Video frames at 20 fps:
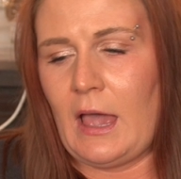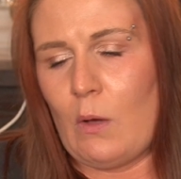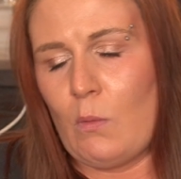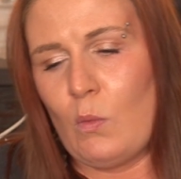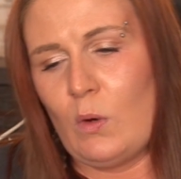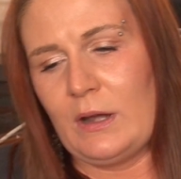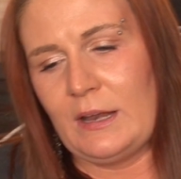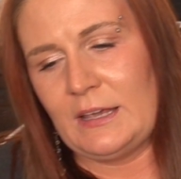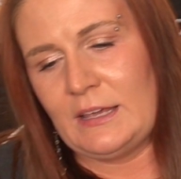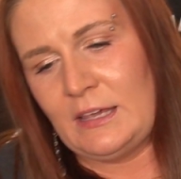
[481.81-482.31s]
I
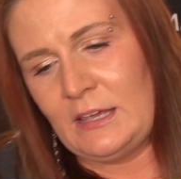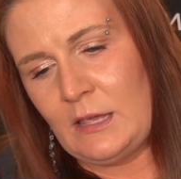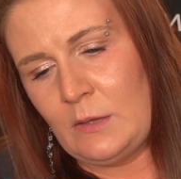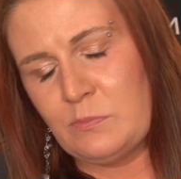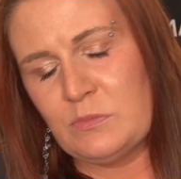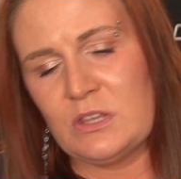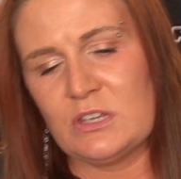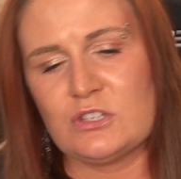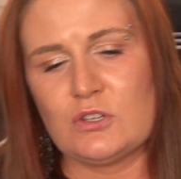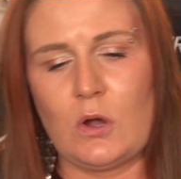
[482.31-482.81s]
want to
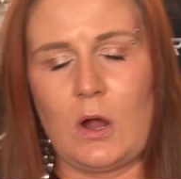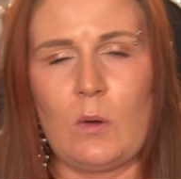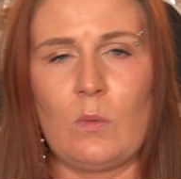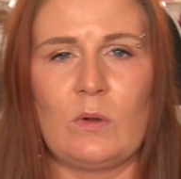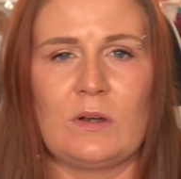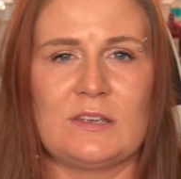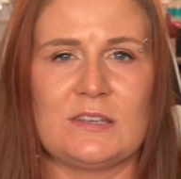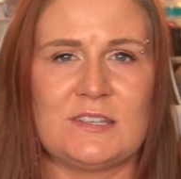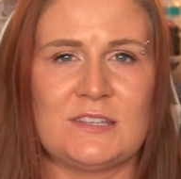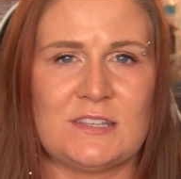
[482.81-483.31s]
keep this or I
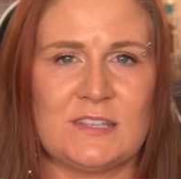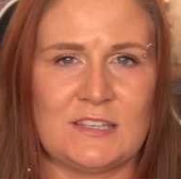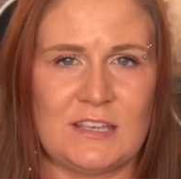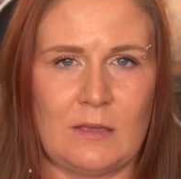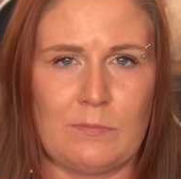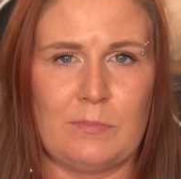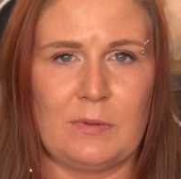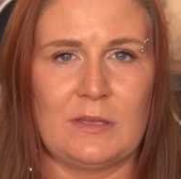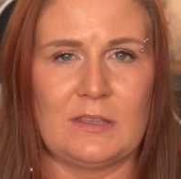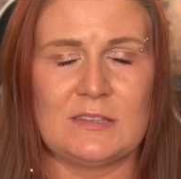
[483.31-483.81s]
want to
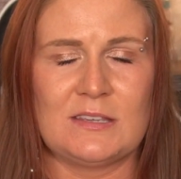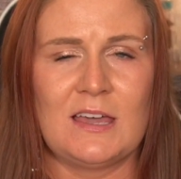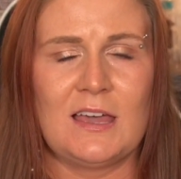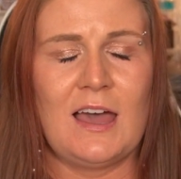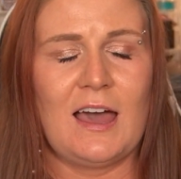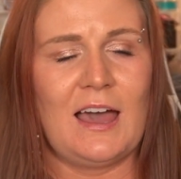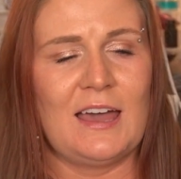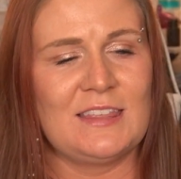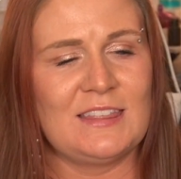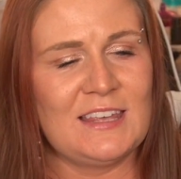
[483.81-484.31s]
skip it.
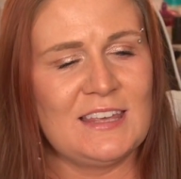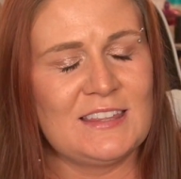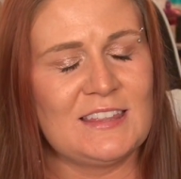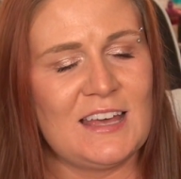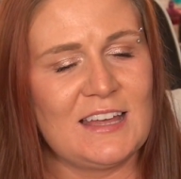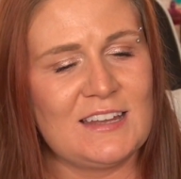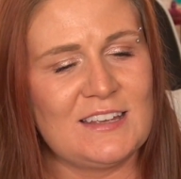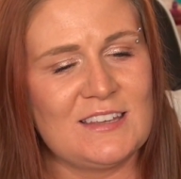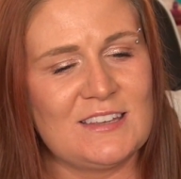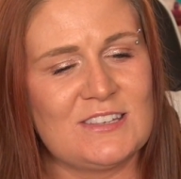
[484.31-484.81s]
I think
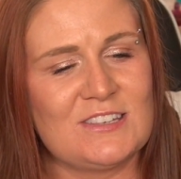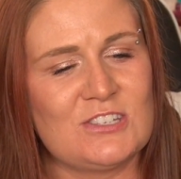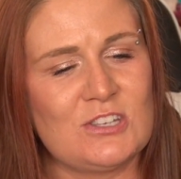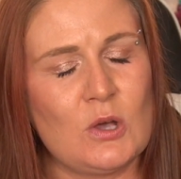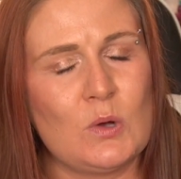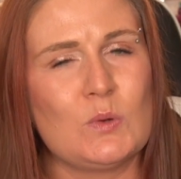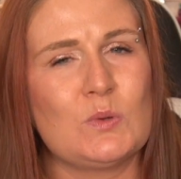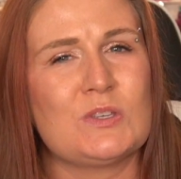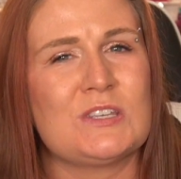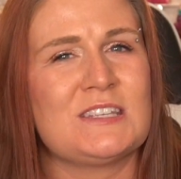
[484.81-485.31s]
that is
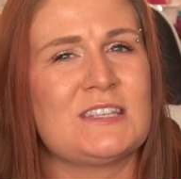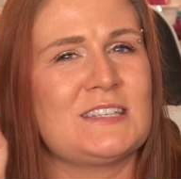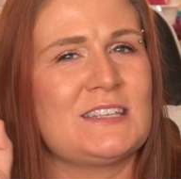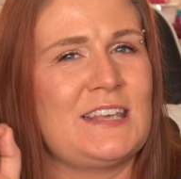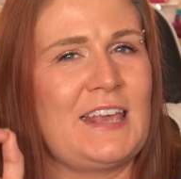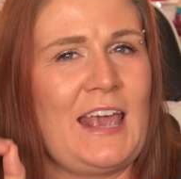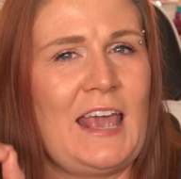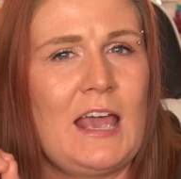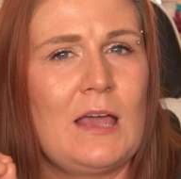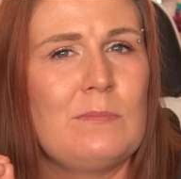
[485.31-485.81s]
so
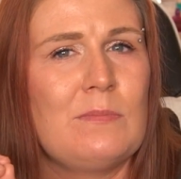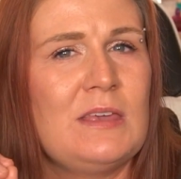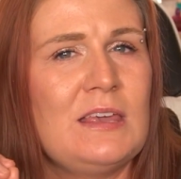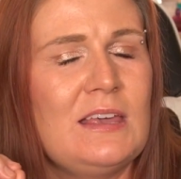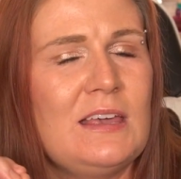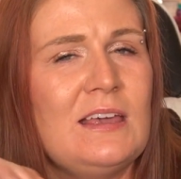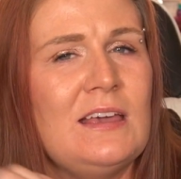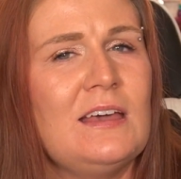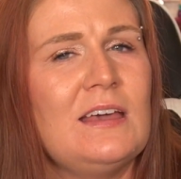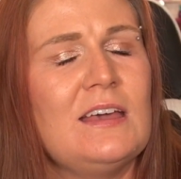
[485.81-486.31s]

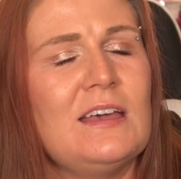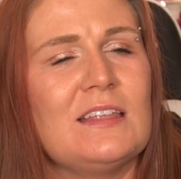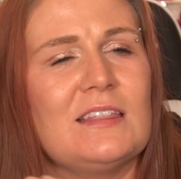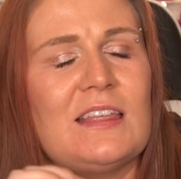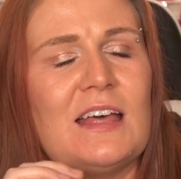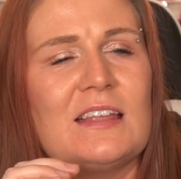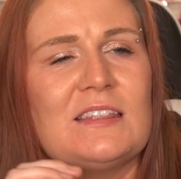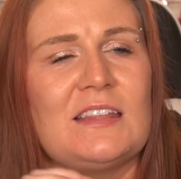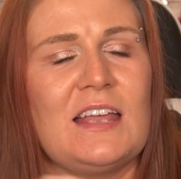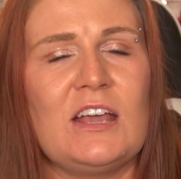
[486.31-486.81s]
scammy
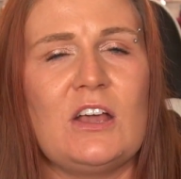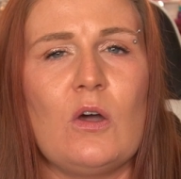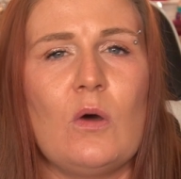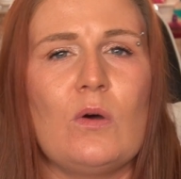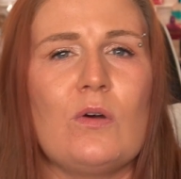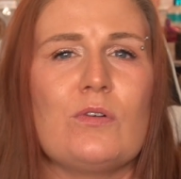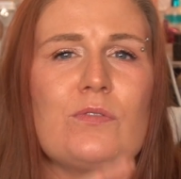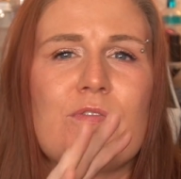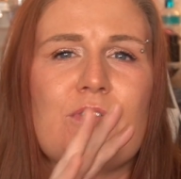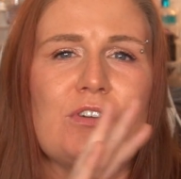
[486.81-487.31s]
that they
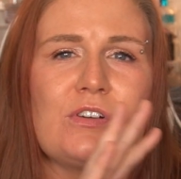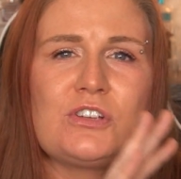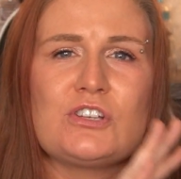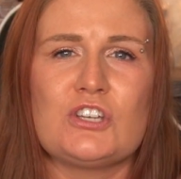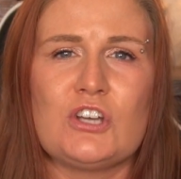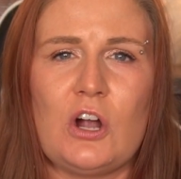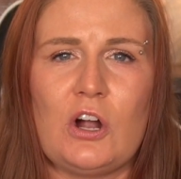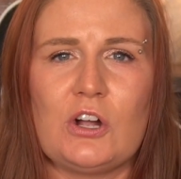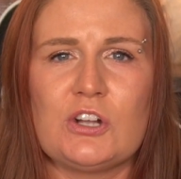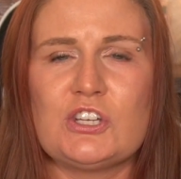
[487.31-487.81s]
go over and
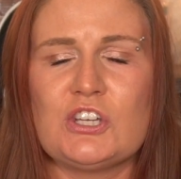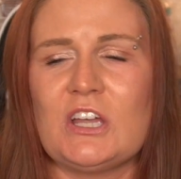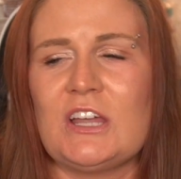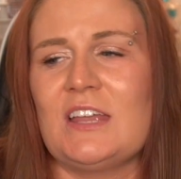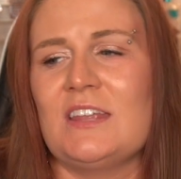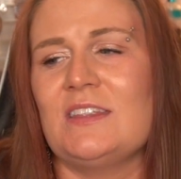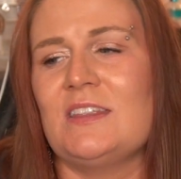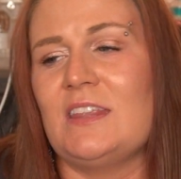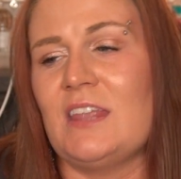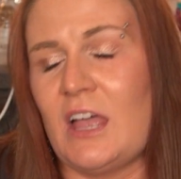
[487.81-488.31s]
charge it
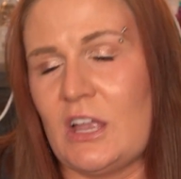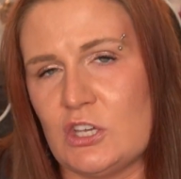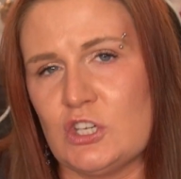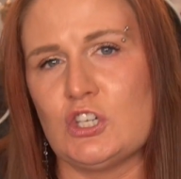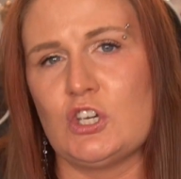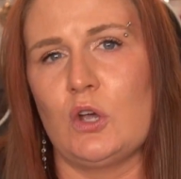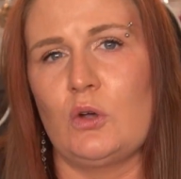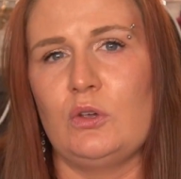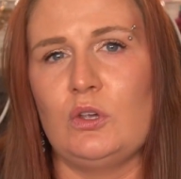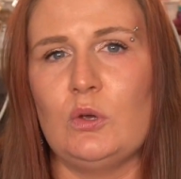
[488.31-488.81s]
and then
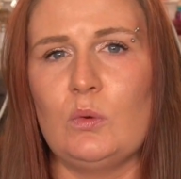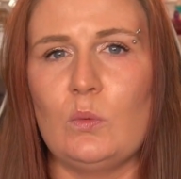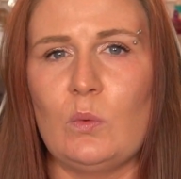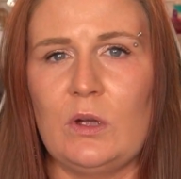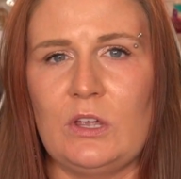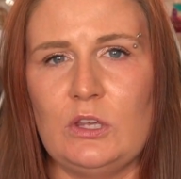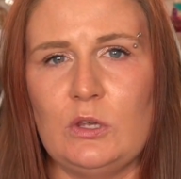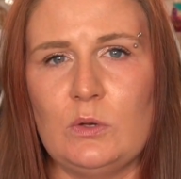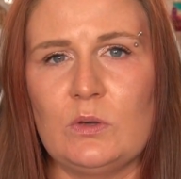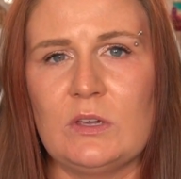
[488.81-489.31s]
show you
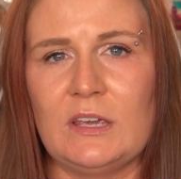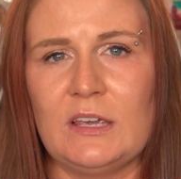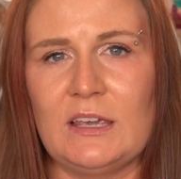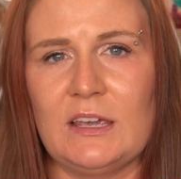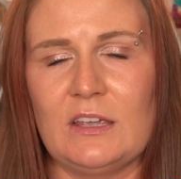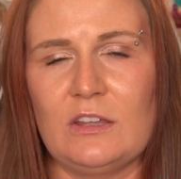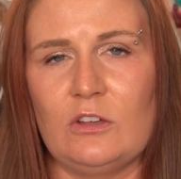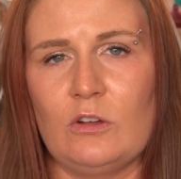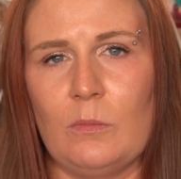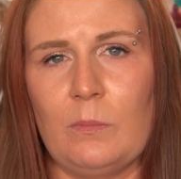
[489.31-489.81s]
what you can
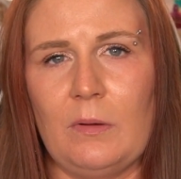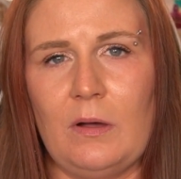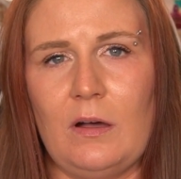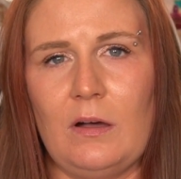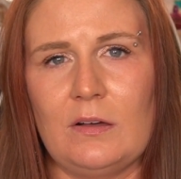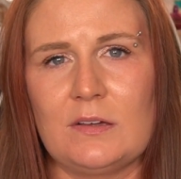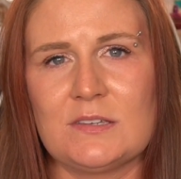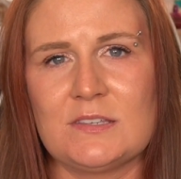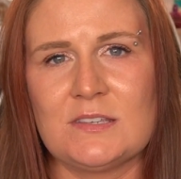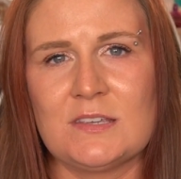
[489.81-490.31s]
get in your
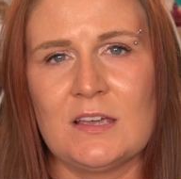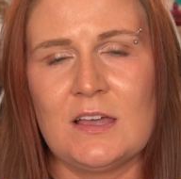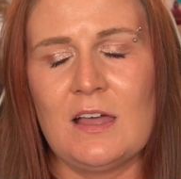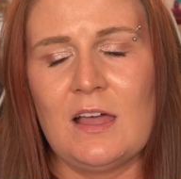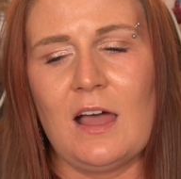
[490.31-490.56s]
box.